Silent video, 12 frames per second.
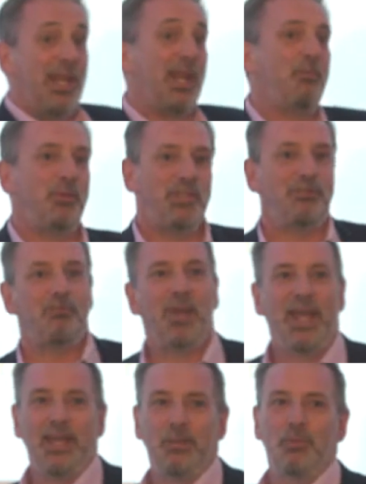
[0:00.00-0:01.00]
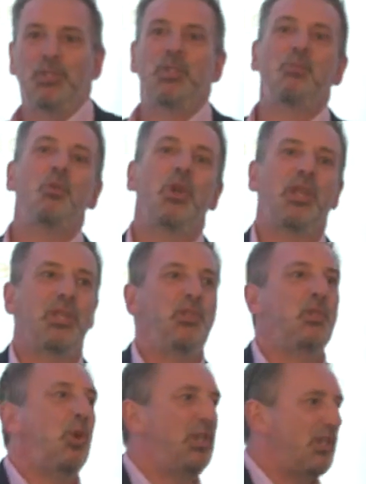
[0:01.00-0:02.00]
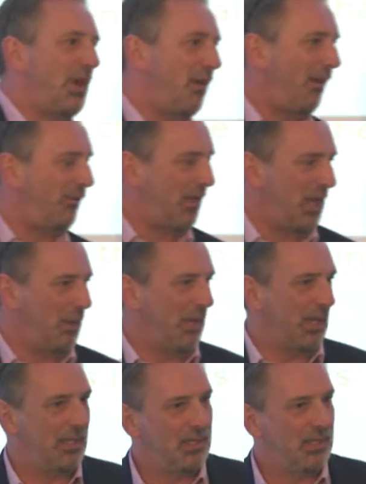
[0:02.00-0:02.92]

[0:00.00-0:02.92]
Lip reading: collaborative planning. We're doing work in joint RFQing.